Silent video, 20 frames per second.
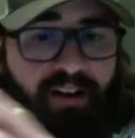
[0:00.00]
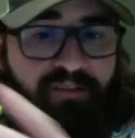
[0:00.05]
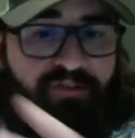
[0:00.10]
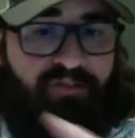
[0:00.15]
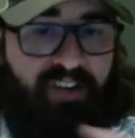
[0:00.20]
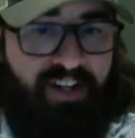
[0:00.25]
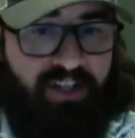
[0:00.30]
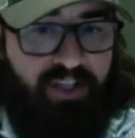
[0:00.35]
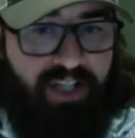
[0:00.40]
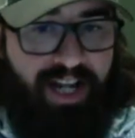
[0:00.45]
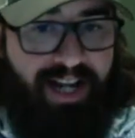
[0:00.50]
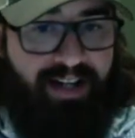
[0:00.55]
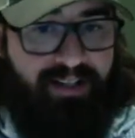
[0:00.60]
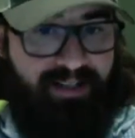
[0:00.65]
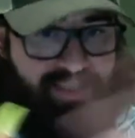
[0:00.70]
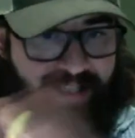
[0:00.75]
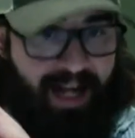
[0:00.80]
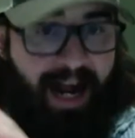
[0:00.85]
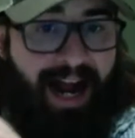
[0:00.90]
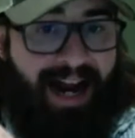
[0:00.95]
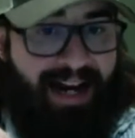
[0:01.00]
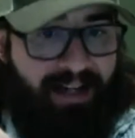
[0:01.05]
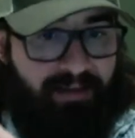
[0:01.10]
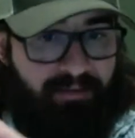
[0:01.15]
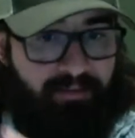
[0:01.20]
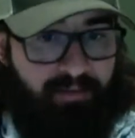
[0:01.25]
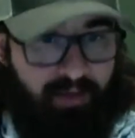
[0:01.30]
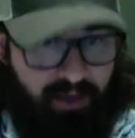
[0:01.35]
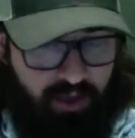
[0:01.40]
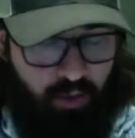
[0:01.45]
fish take
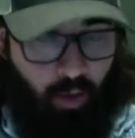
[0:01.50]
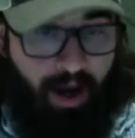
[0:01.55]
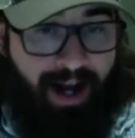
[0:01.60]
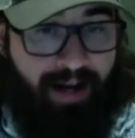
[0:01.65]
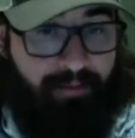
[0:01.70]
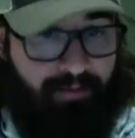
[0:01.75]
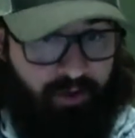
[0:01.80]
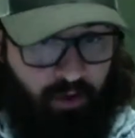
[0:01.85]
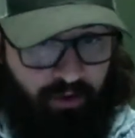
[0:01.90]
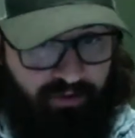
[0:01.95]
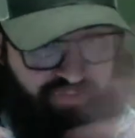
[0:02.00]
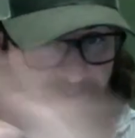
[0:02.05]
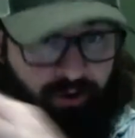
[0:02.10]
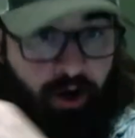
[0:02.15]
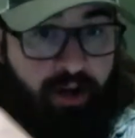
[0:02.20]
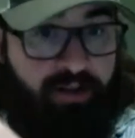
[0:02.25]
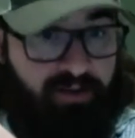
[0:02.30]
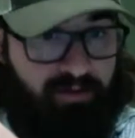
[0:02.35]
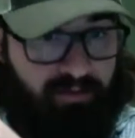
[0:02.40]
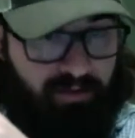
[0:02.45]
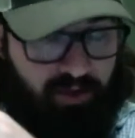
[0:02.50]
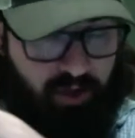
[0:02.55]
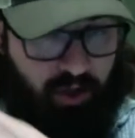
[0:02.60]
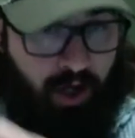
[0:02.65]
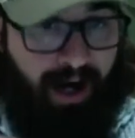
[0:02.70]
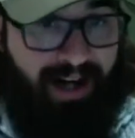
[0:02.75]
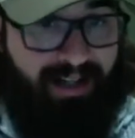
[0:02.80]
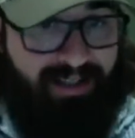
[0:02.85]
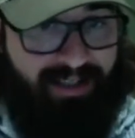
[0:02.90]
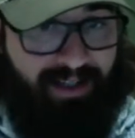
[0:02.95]
side swipes or front
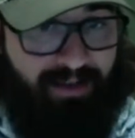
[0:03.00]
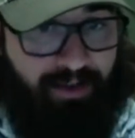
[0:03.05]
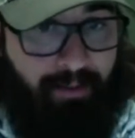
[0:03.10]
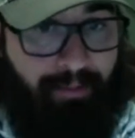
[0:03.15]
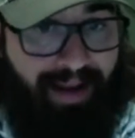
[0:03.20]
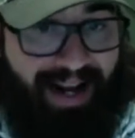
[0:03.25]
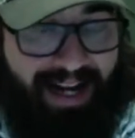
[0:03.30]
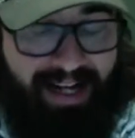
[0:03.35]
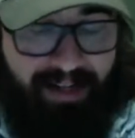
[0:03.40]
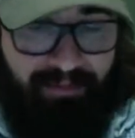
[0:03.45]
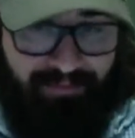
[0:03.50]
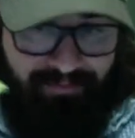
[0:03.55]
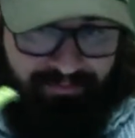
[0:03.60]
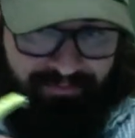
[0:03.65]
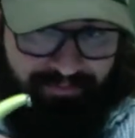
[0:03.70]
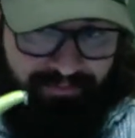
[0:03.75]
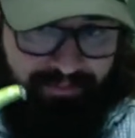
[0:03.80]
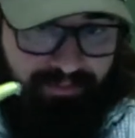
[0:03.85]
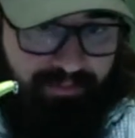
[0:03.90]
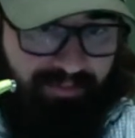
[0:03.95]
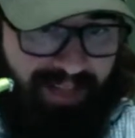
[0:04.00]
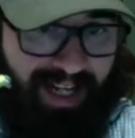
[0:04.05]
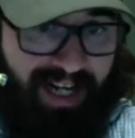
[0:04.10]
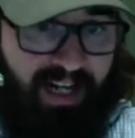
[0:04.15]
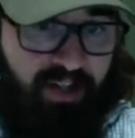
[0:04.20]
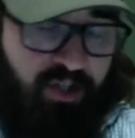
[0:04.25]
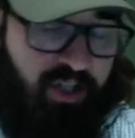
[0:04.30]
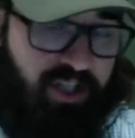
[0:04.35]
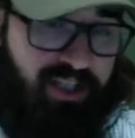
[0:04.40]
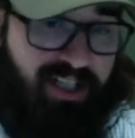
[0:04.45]
strikes at the bait,
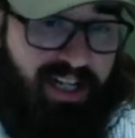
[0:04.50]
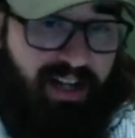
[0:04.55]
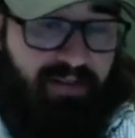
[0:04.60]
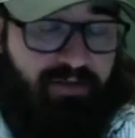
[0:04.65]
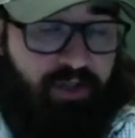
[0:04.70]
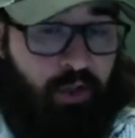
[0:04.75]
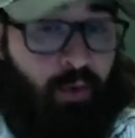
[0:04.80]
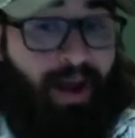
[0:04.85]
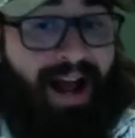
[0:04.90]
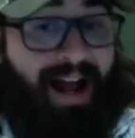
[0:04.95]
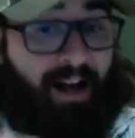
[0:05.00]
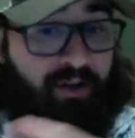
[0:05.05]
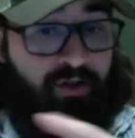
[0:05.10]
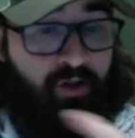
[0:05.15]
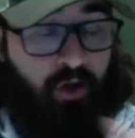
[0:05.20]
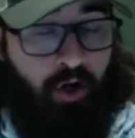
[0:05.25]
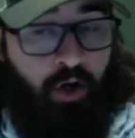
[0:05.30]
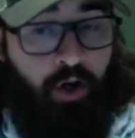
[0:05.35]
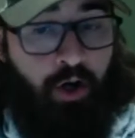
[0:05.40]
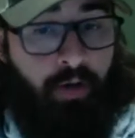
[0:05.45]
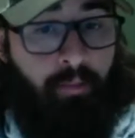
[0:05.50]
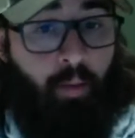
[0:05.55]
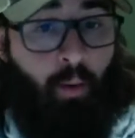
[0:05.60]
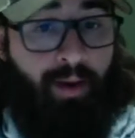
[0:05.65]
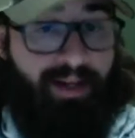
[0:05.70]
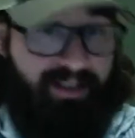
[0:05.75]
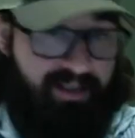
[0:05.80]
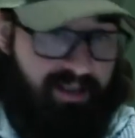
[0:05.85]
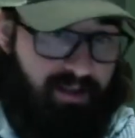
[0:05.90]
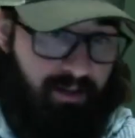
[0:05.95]
it just gives you extra hook
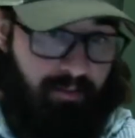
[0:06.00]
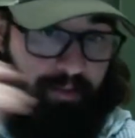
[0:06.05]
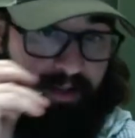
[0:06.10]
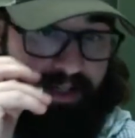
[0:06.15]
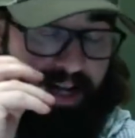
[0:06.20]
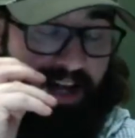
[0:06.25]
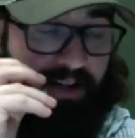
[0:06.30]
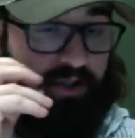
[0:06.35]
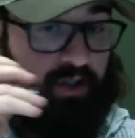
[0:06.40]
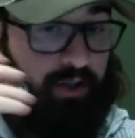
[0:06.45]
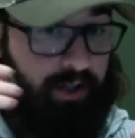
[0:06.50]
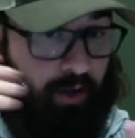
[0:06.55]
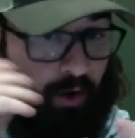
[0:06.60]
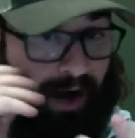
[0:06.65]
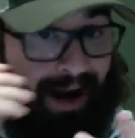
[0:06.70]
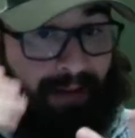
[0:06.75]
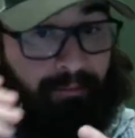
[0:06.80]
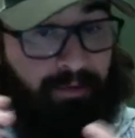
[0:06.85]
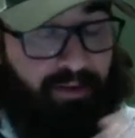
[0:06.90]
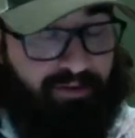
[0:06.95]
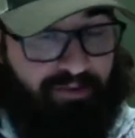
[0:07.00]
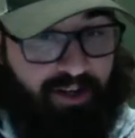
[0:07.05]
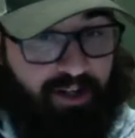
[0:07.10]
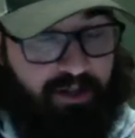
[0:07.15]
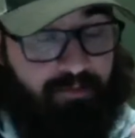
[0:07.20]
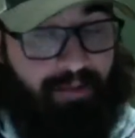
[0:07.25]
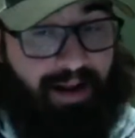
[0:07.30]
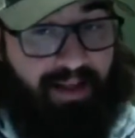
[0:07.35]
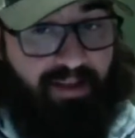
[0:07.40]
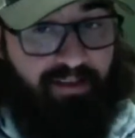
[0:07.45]
points to potentially grab the
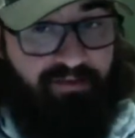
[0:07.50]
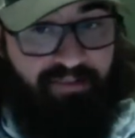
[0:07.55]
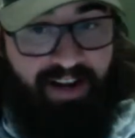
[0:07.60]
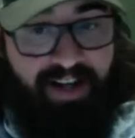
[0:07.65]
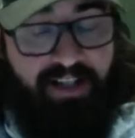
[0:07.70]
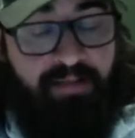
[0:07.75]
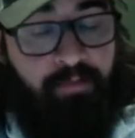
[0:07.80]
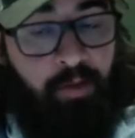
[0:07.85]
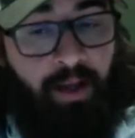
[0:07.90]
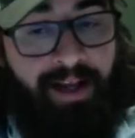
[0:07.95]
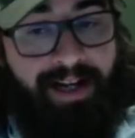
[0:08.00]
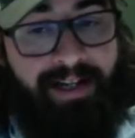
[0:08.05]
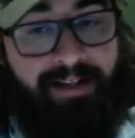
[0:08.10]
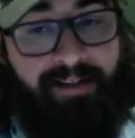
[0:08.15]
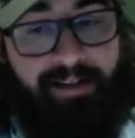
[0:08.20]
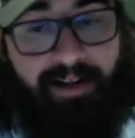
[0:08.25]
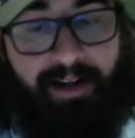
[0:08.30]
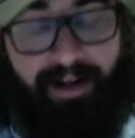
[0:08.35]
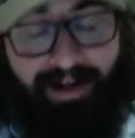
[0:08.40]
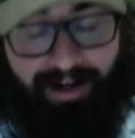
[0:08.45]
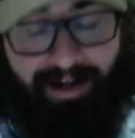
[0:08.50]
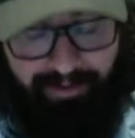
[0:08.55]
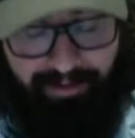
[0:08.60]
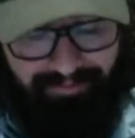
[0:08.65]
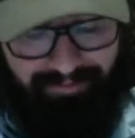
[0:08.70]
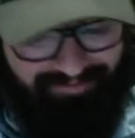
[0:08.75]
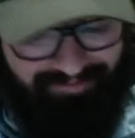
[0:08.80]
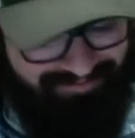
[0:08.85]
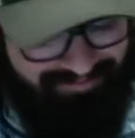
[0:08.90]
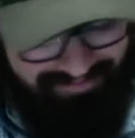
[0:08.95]
fish by the faceplate.
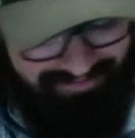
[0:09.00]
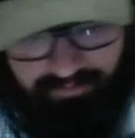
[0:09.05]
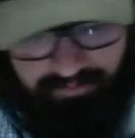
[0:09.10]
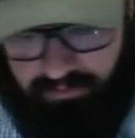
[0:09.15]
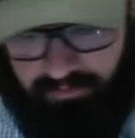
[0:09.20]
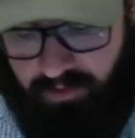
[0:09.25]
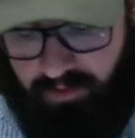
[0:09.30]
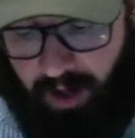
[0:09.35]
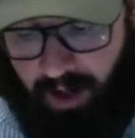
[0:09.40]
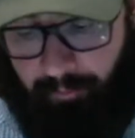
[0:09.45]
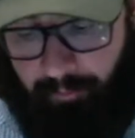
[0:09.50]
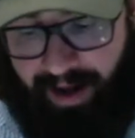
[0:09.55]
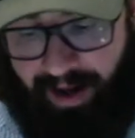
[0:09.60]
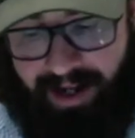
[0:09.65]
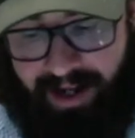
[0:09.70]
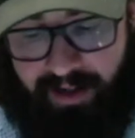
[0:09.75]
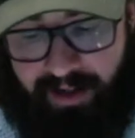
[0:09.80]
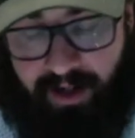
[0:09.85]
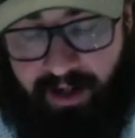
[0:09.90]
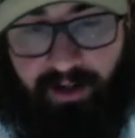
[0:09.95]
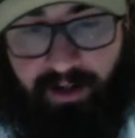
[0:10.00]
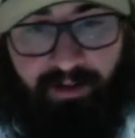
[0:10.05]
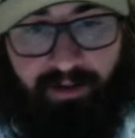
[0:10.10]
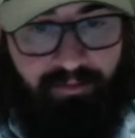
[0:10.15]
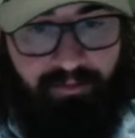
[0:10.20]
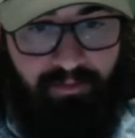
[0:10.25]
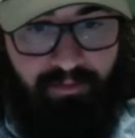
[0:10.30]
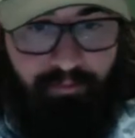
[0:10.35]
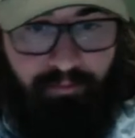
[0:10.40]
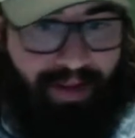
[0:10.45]
Um, but
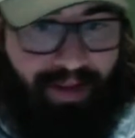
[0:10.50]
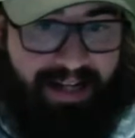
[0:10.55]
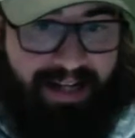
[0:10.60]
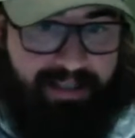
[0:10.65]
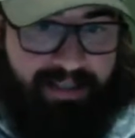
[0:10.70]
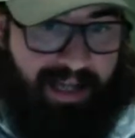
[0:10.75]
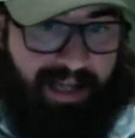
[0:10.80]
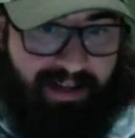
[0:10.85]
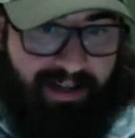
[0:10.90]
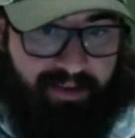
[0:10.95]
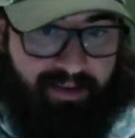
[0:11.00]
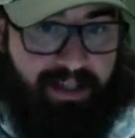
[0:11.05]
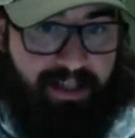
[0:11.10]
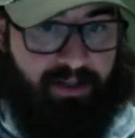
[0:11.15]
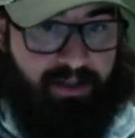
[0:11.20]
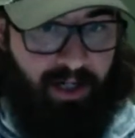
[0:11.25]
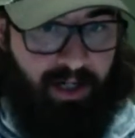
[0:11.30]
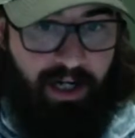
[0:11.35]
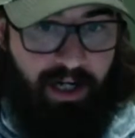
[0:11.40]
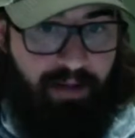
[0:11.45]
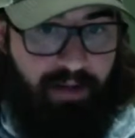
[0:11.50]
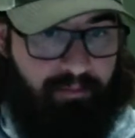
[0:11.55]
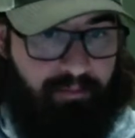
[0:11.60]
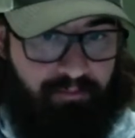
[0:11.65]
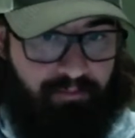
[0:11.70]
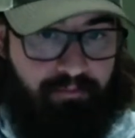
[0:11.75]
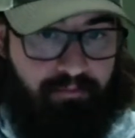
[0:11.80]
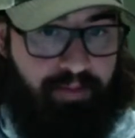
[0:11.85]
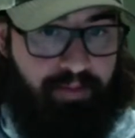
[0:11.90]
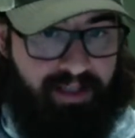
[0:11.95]
baits like these are going
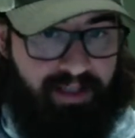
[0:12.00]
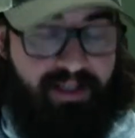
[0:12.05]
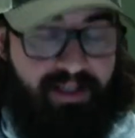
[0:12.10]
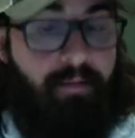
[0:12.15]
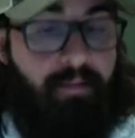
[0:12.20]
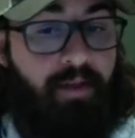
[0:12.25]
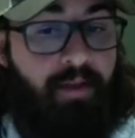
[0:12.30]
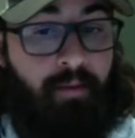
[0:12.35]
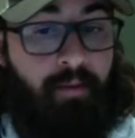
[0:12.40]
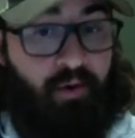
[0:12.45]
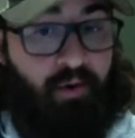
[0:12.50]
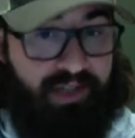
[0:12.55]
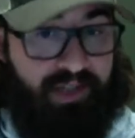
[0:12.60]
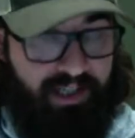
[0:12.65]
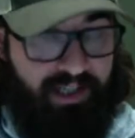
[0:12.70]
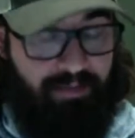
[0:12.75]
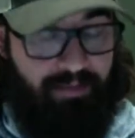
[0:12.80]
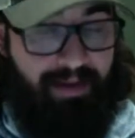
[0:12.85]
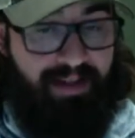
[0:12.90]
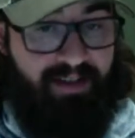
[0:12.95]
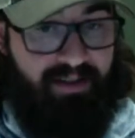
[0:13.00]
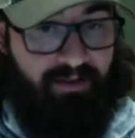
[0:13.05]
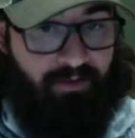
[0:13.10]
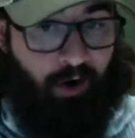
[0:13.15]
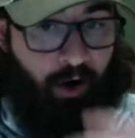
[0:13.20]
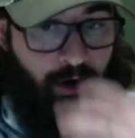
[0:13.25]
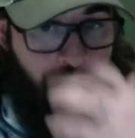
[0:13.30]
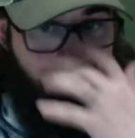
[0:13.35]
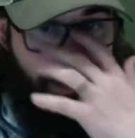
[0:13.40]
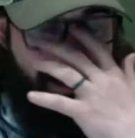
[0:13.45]
to be some of the most
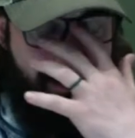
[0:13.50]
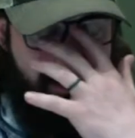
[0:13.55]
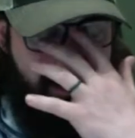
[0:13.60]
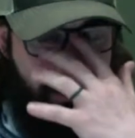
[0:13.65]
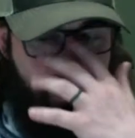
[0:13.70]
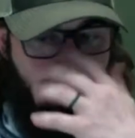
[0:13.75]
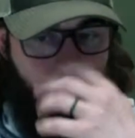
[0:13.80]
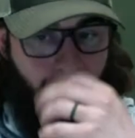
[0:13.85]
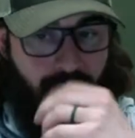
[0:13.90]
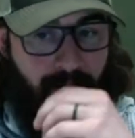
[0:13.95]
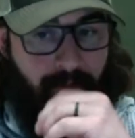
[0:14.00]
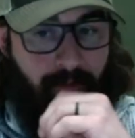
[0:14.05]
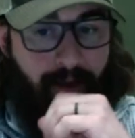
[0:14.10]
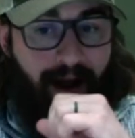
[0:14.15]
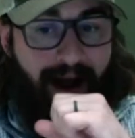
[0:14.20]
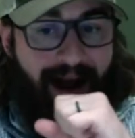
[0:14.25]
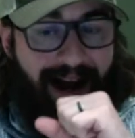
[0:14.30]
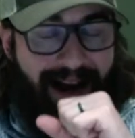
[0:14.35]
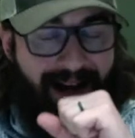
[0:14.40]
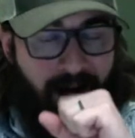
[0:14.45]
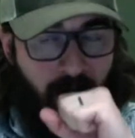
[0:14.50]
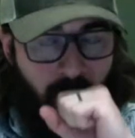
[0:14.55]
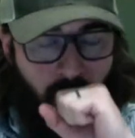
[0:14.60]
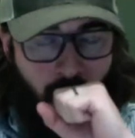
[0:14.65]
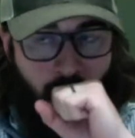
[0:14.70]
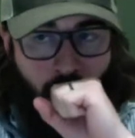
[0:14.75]
expensive hard baits that you can buy.